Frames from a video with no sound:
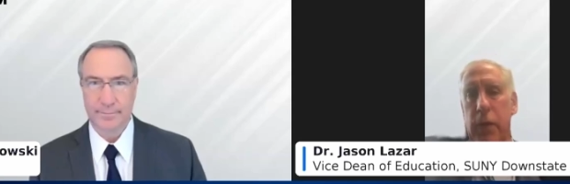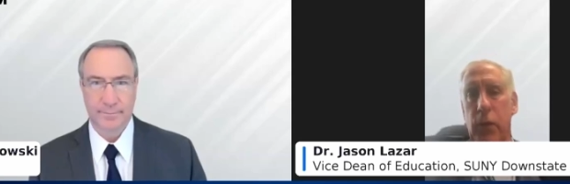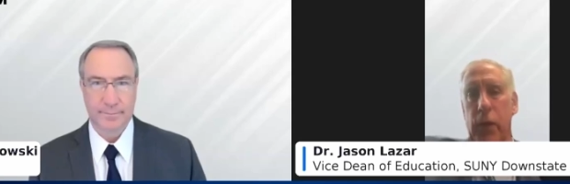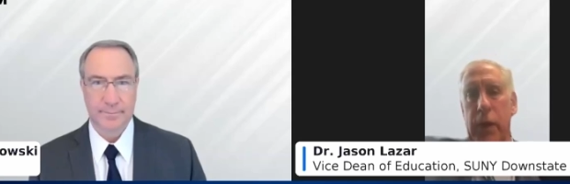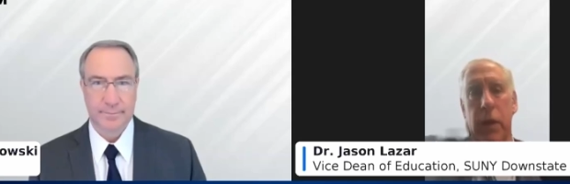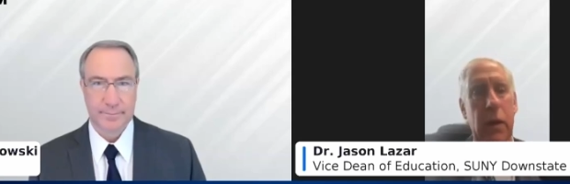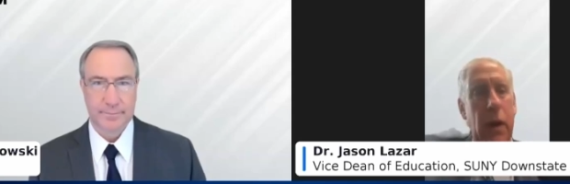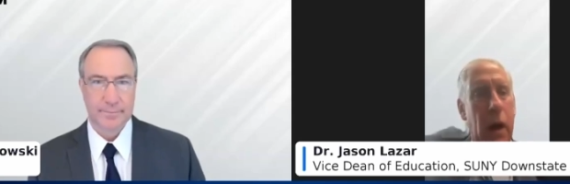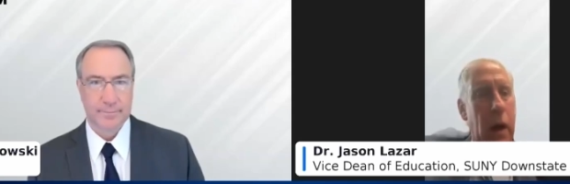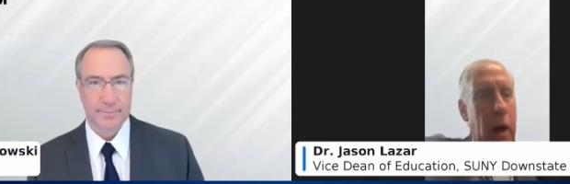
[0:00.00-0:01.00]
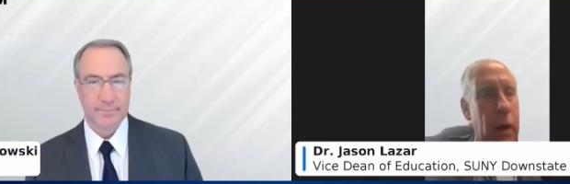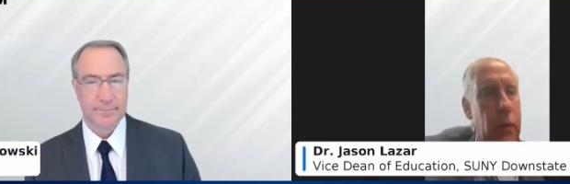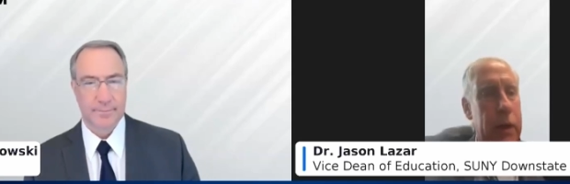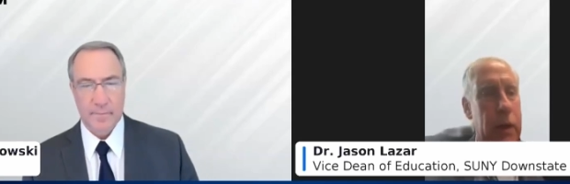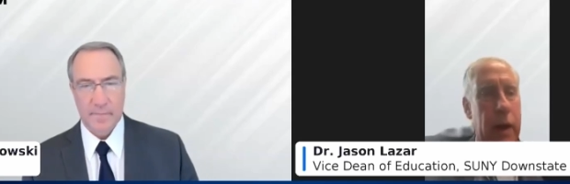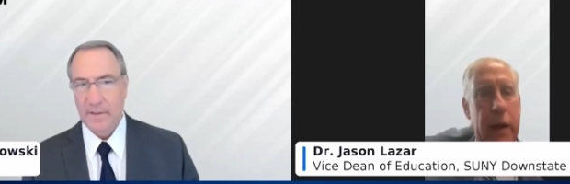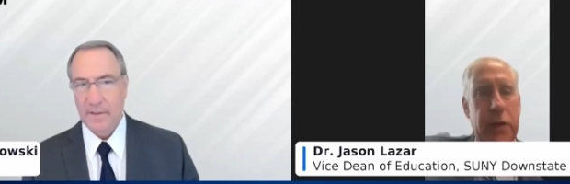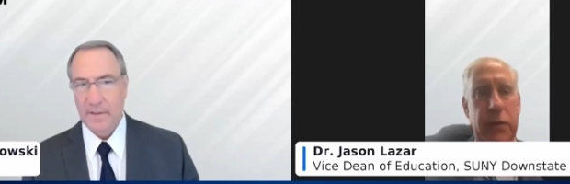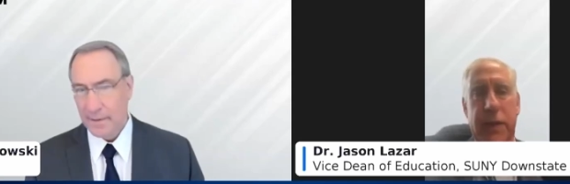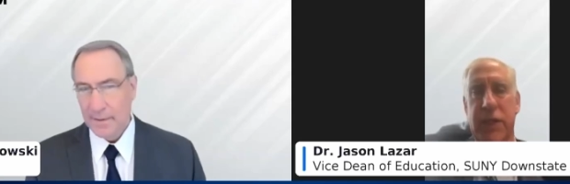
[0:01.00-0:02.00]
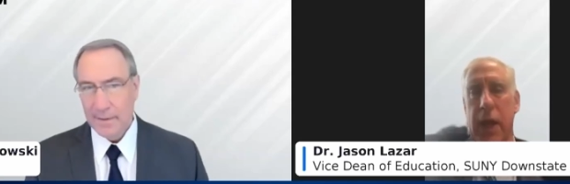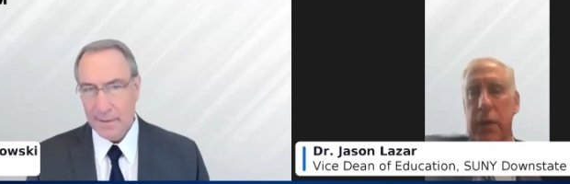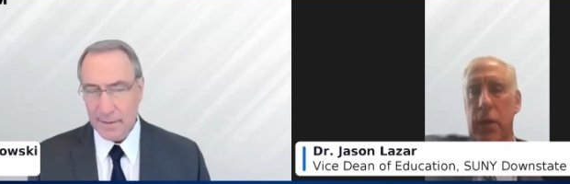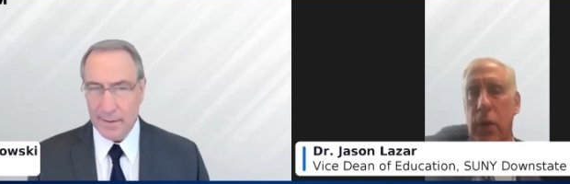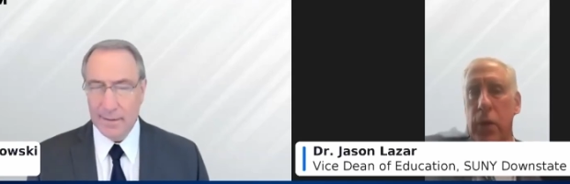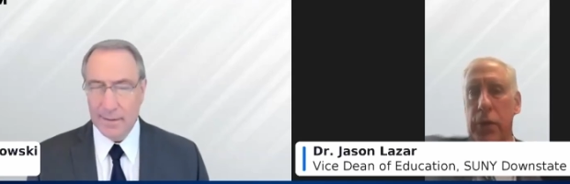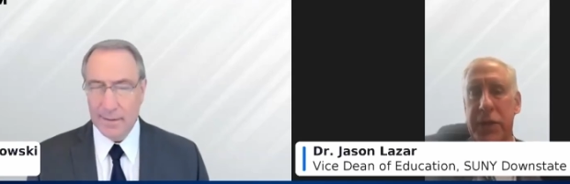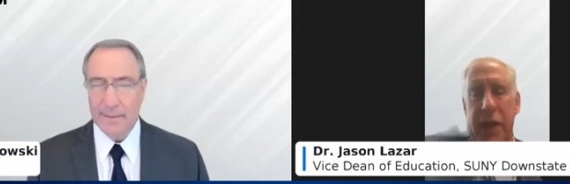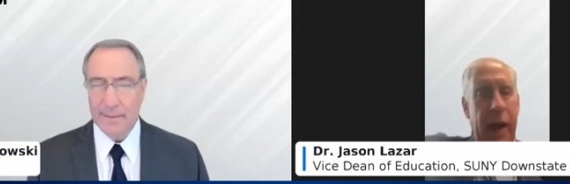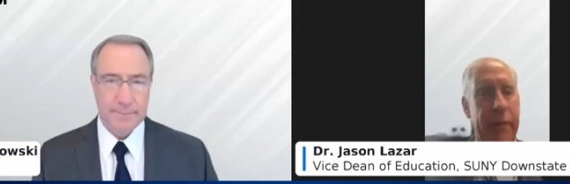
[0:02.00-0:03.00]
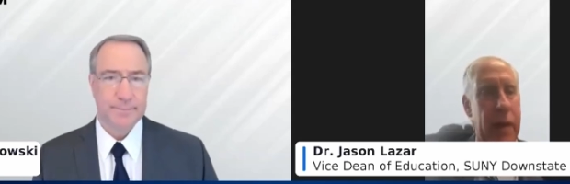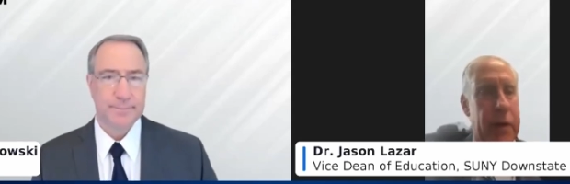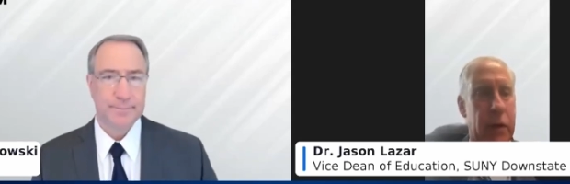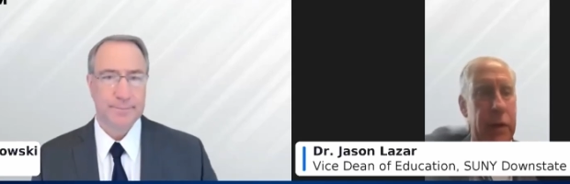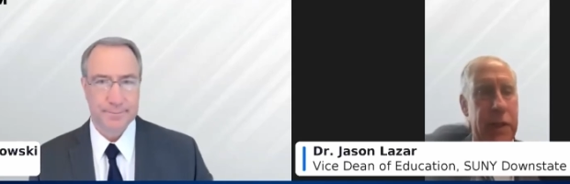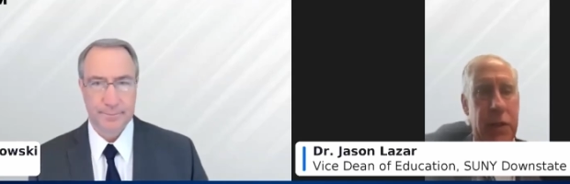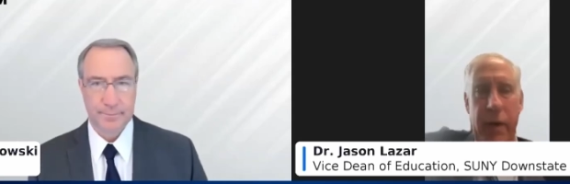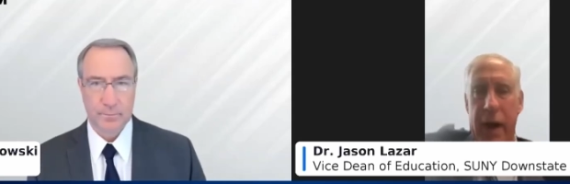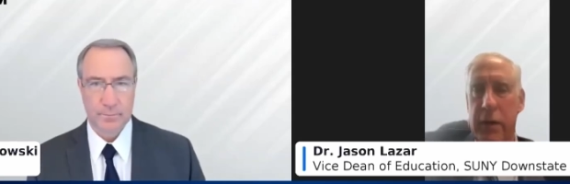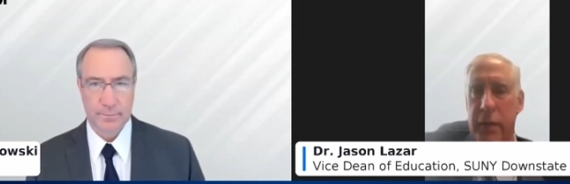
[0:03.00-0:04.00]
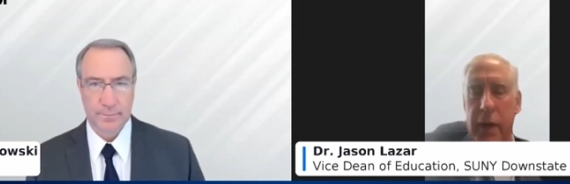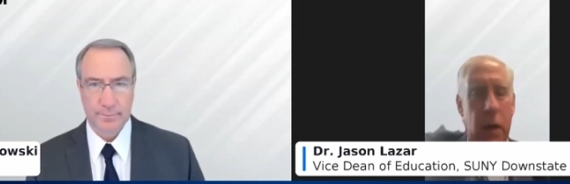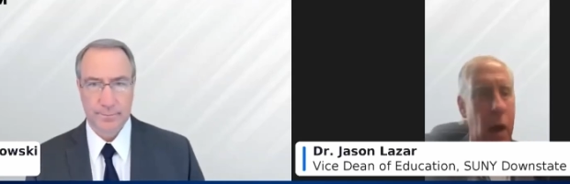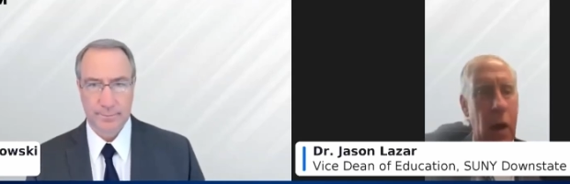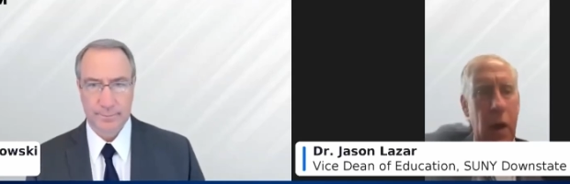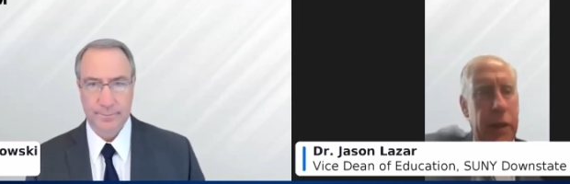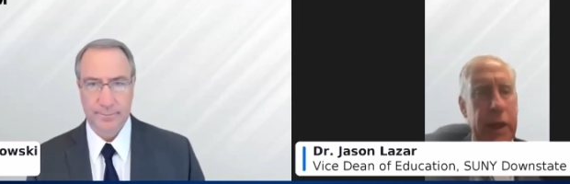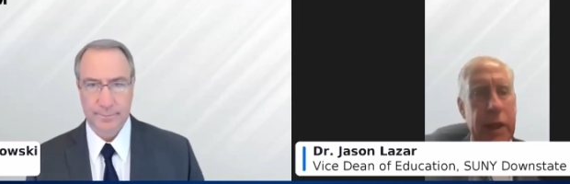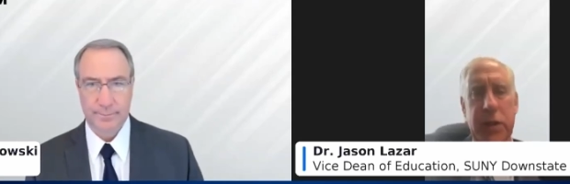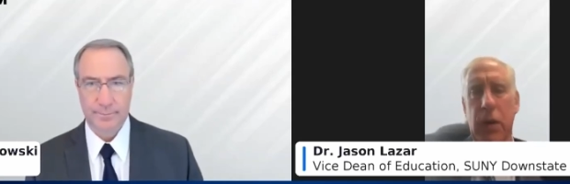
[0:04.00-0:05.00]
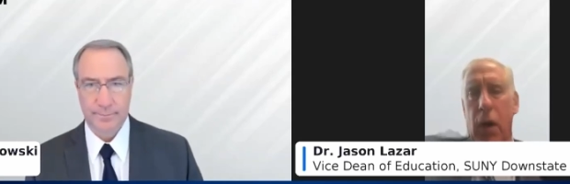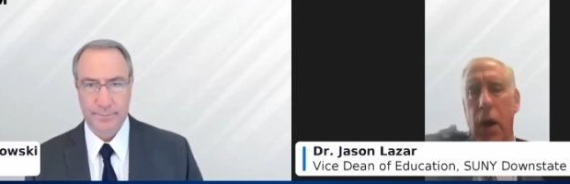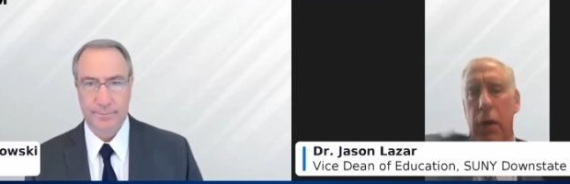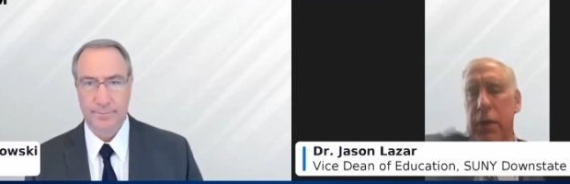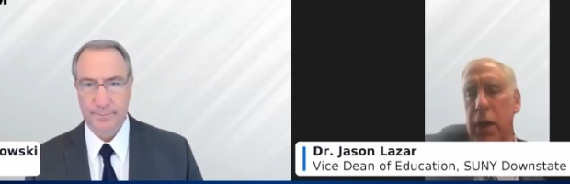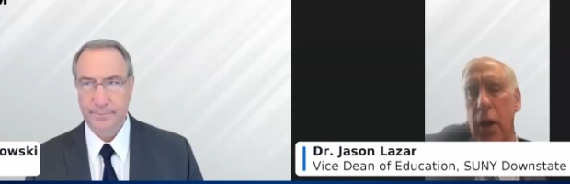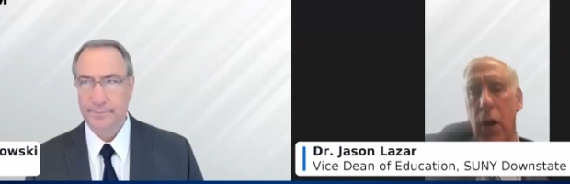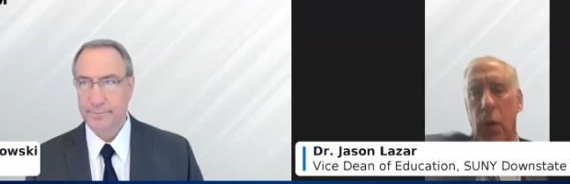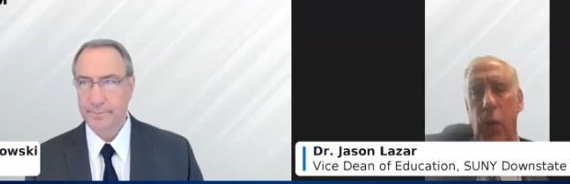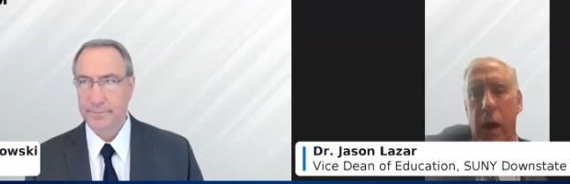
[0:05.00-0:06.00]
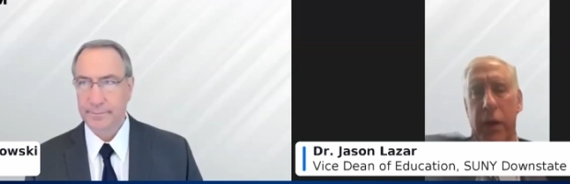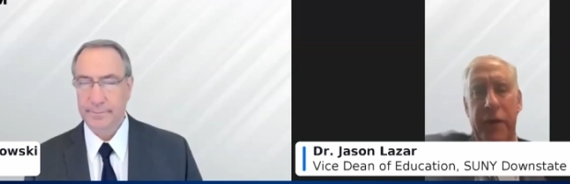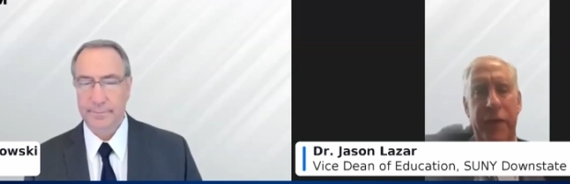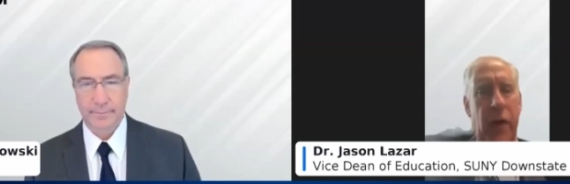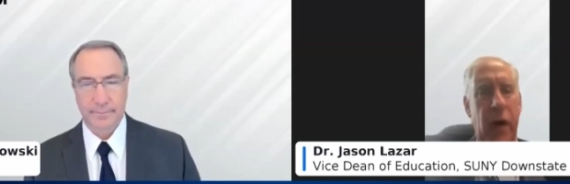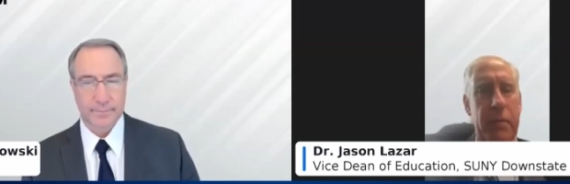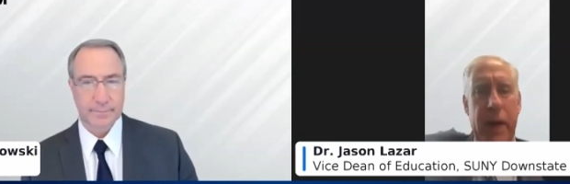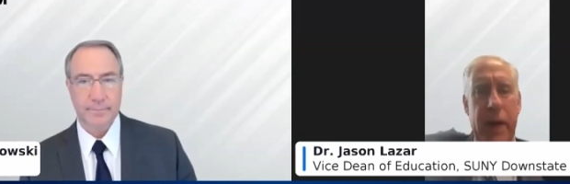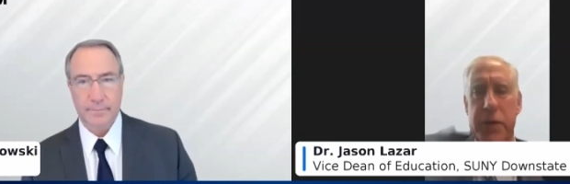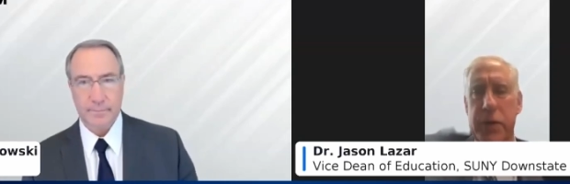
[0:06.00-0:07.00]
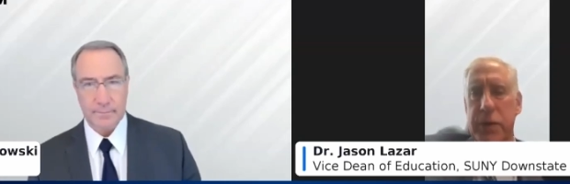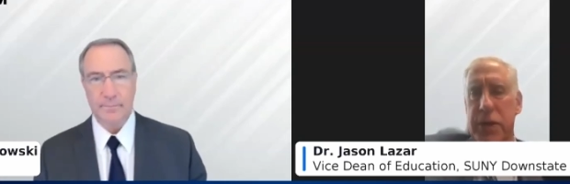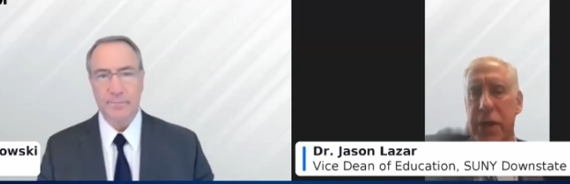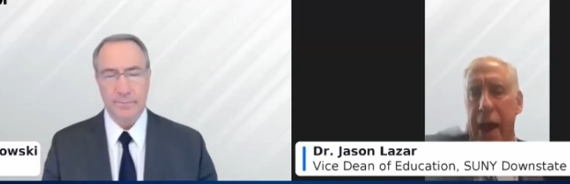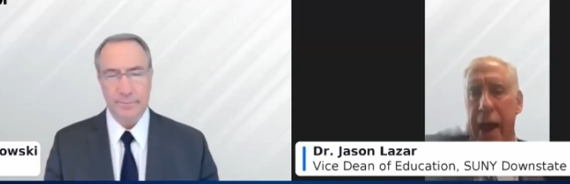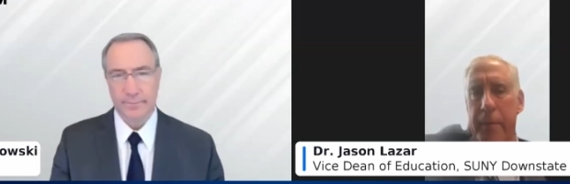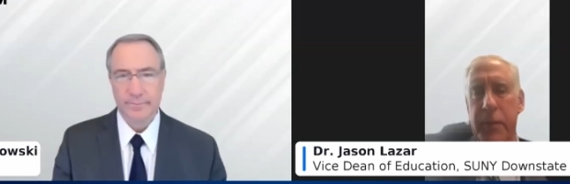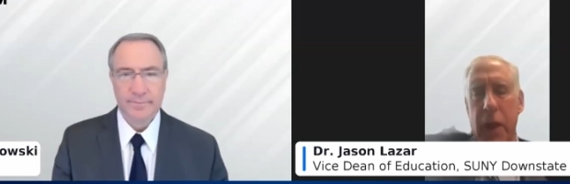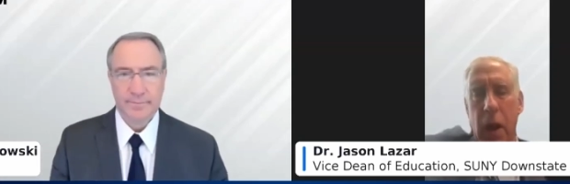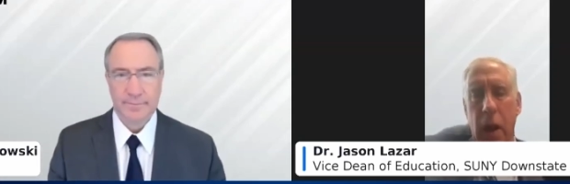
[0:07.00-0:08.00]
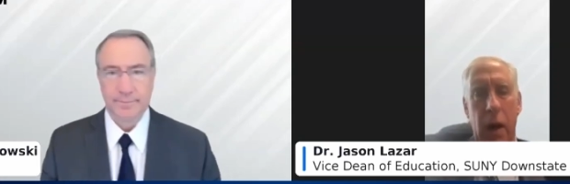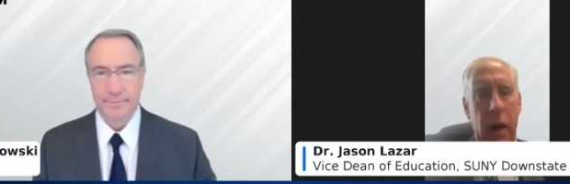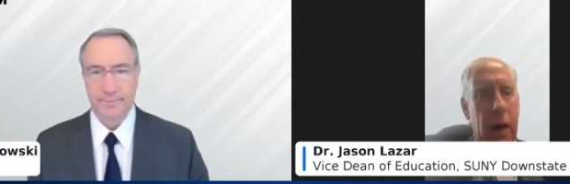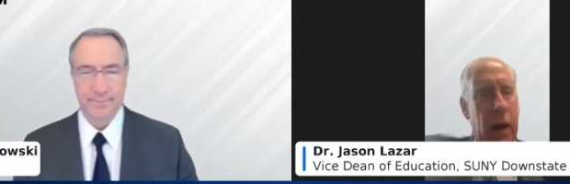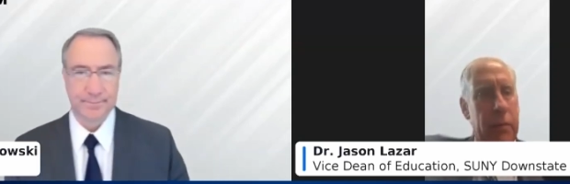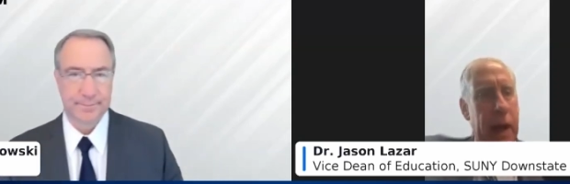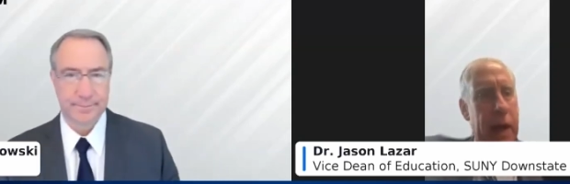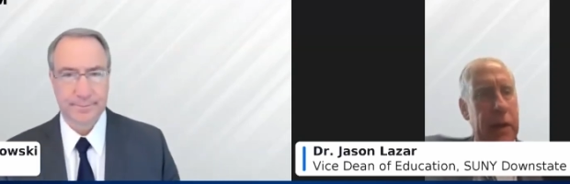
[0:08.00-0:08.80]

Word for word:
Speaker 1: it, we can uh, we can actually set goals and have them increase their activity. These are, you know, well-defined measures that um, and